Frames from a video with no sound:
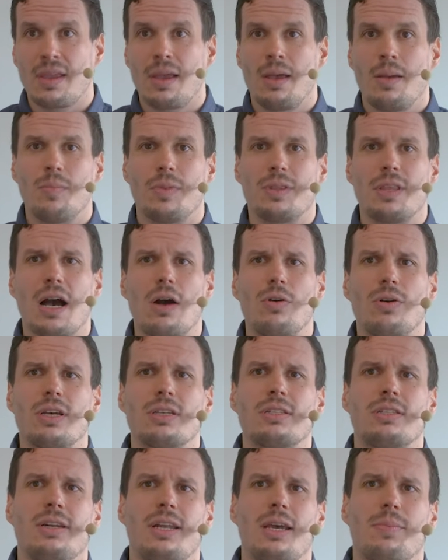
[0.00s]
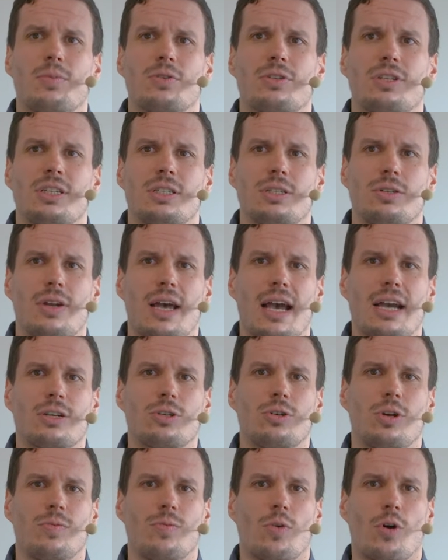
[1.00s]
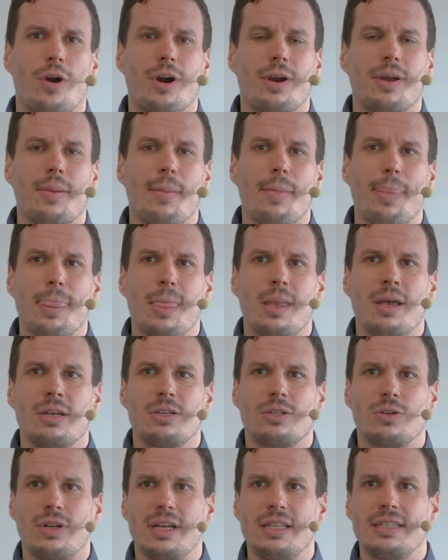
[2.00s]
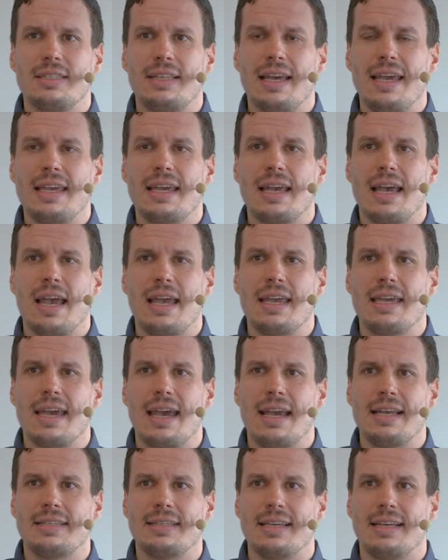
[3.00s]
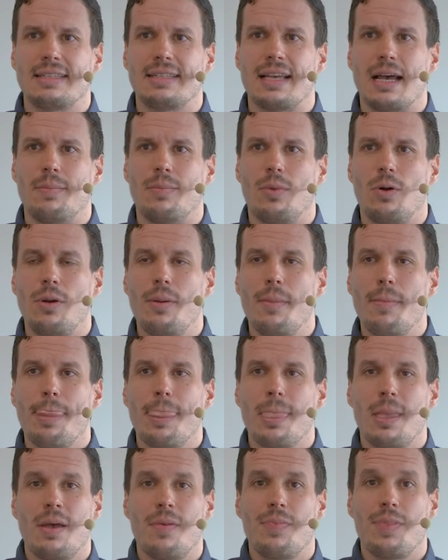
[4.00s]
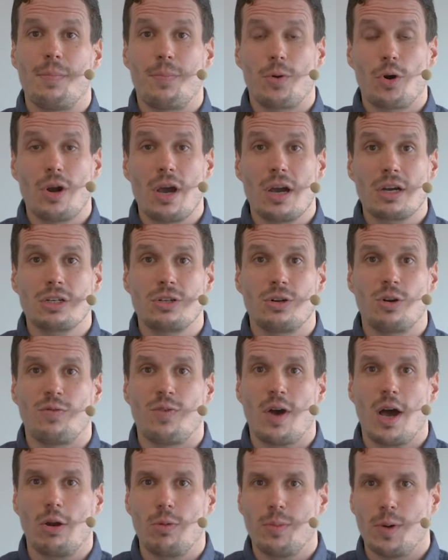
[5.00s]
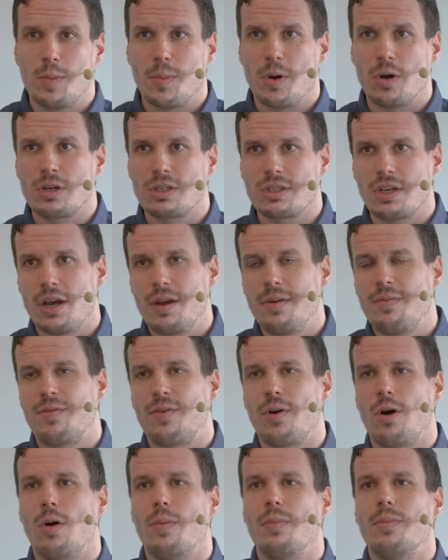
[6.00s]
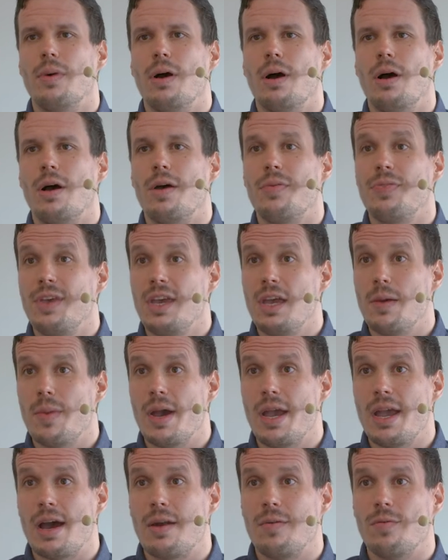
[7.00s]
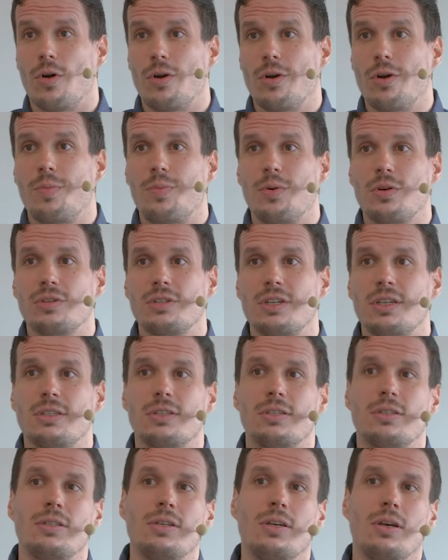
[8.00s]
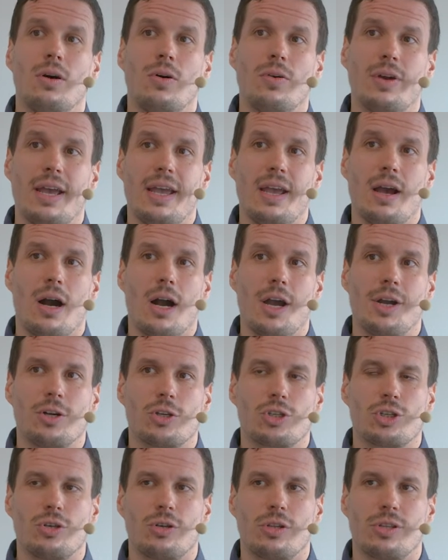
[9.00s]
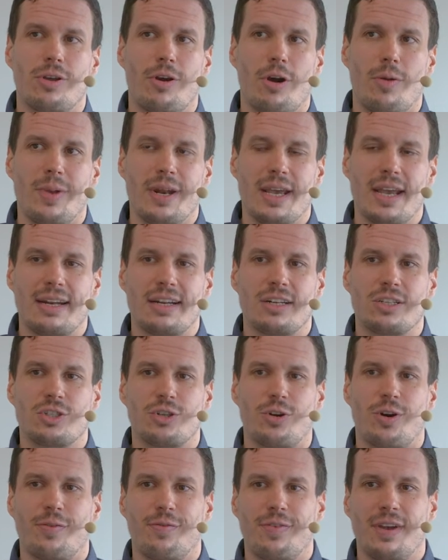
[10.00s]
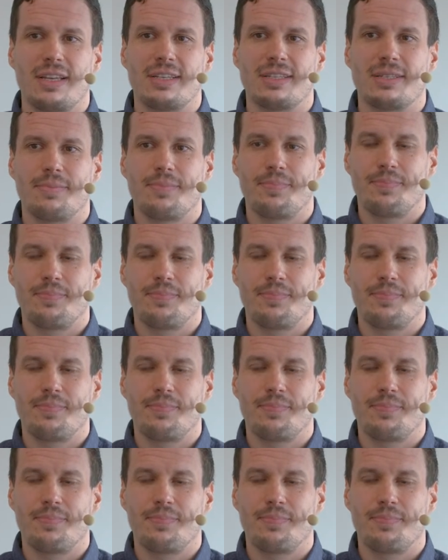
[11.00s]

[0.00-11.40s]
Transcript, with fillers: But how does the deposition actually work? So let's take a case example the production of aluminum oxide from uh, TMA and water process on a hydroxyl terminated surface.